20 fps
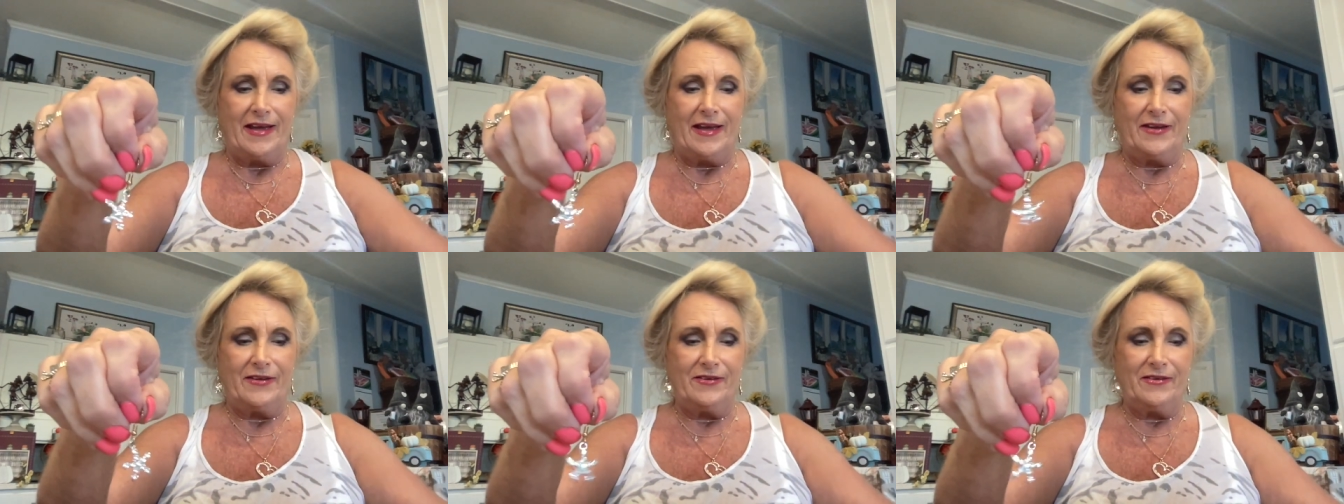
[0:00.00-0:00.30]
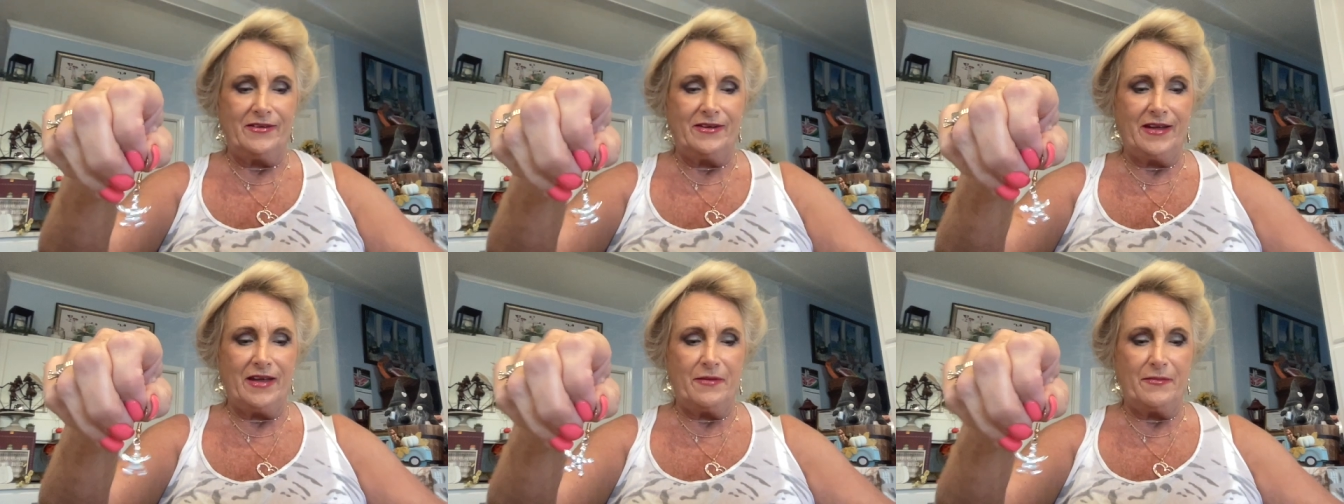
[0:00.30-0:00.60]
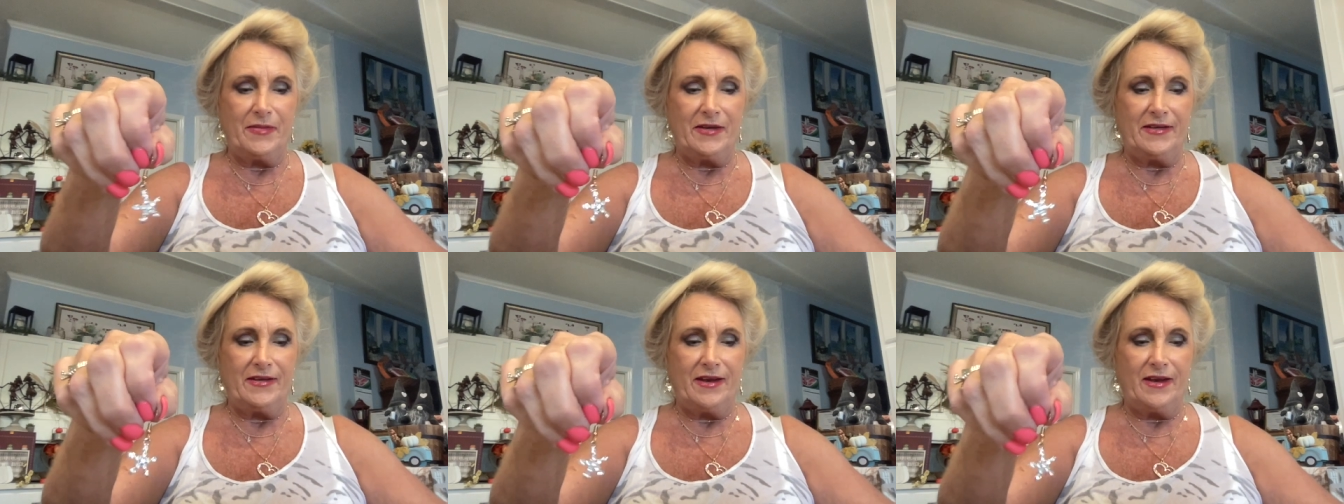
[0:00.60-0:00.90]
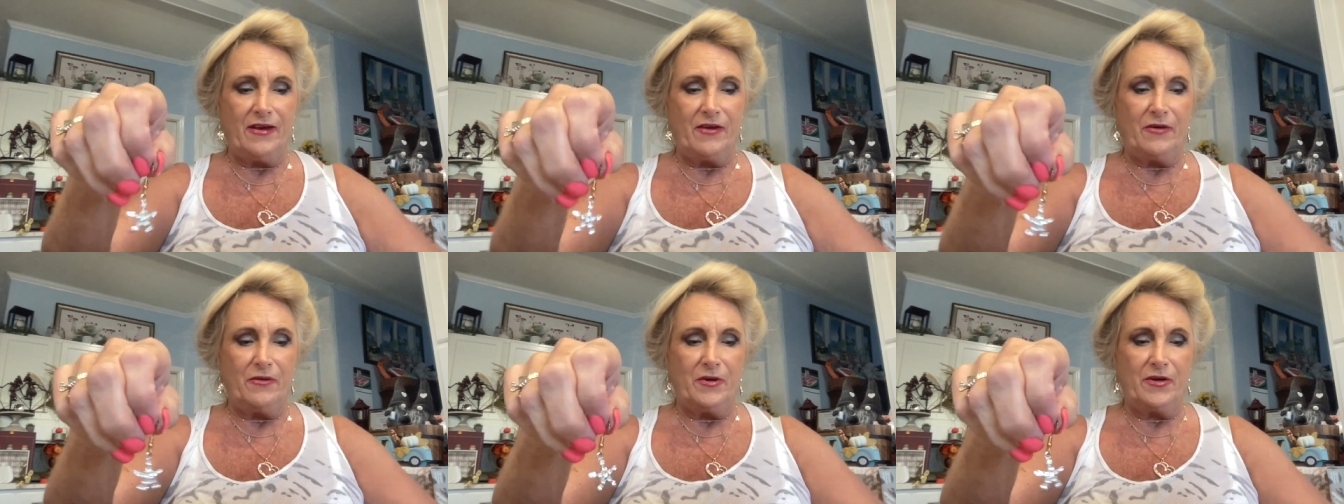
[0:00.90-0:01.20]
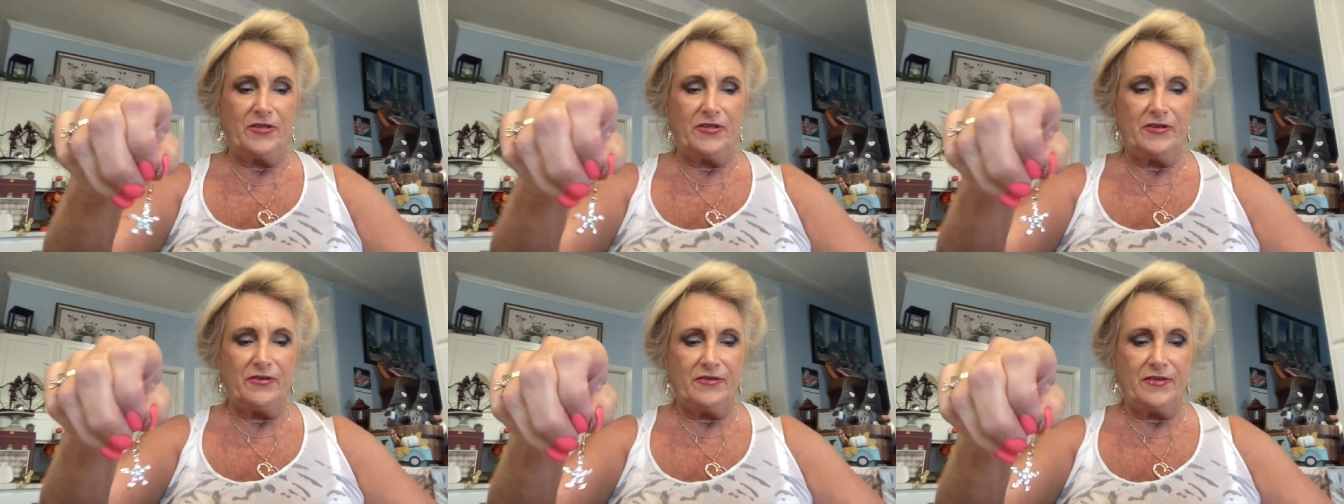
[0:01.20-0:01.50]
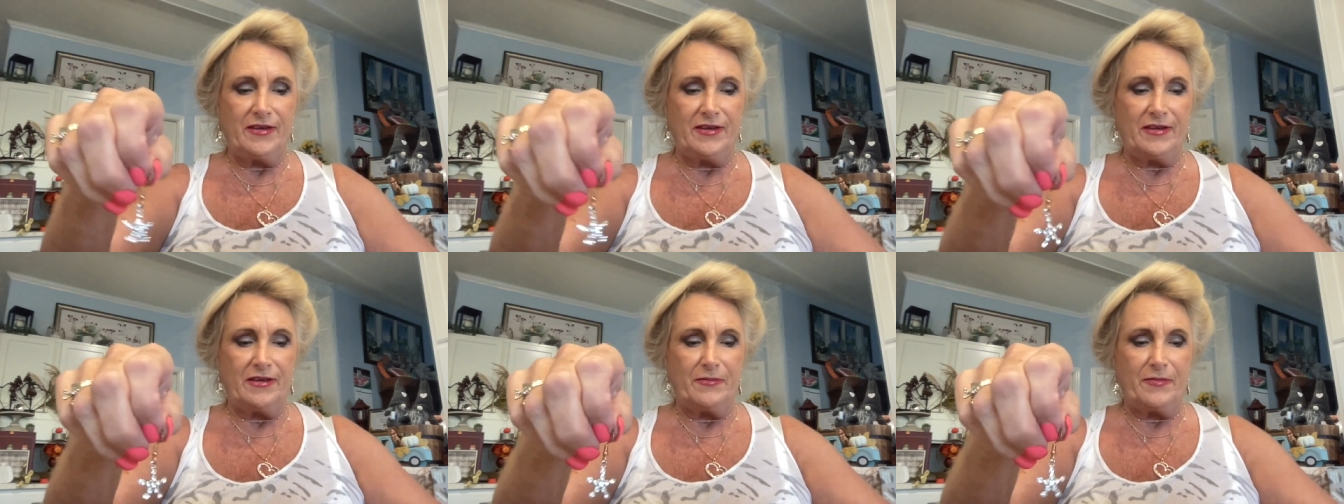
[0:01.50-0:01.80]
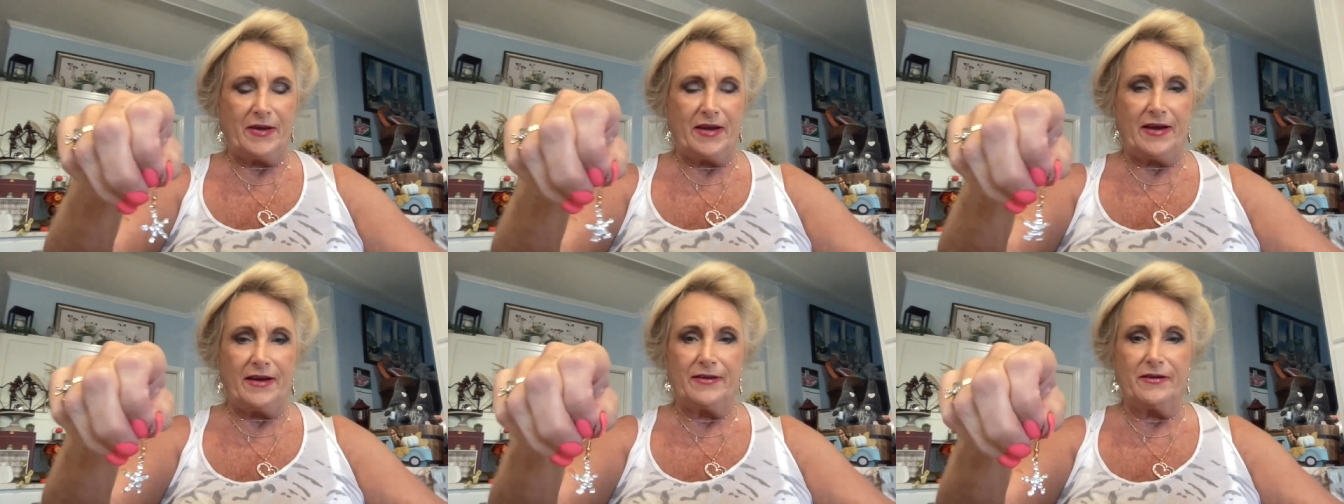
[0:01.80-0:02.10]
and you let me know what you think
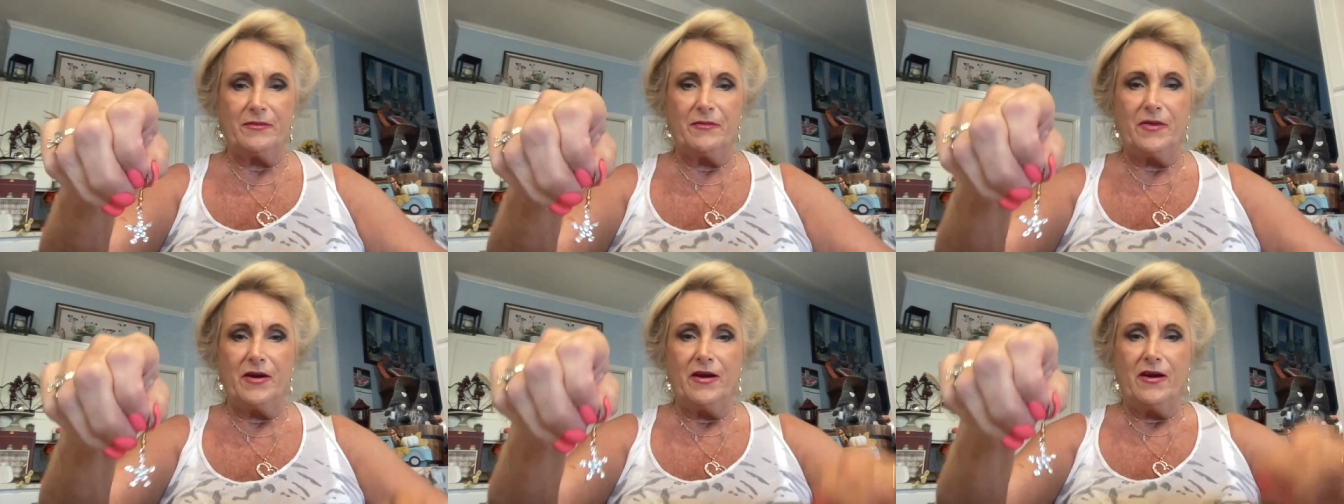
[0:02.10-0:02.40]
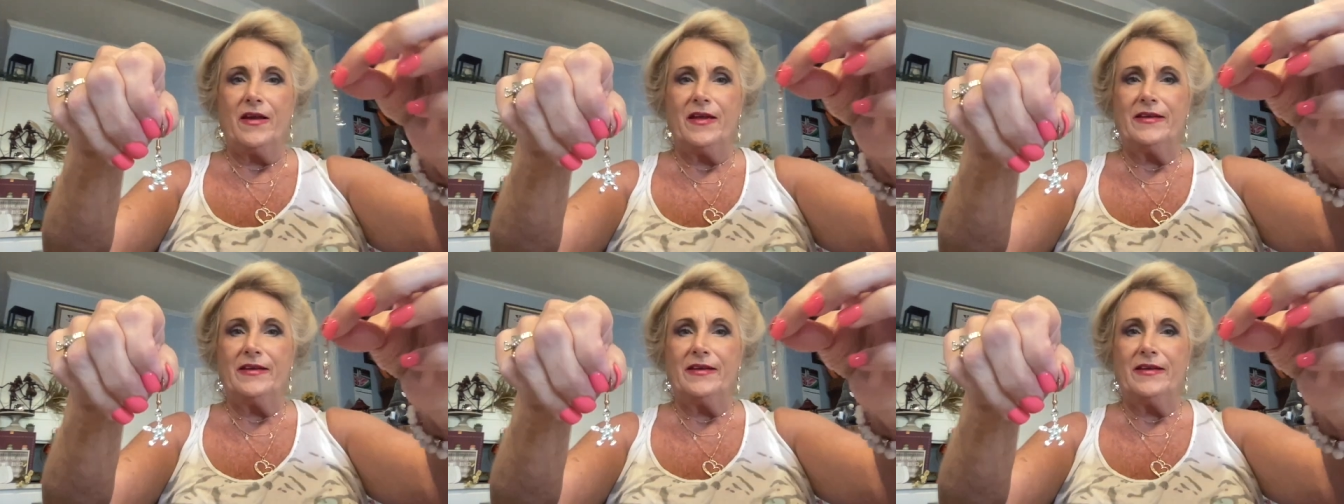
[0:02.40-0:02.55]
about them.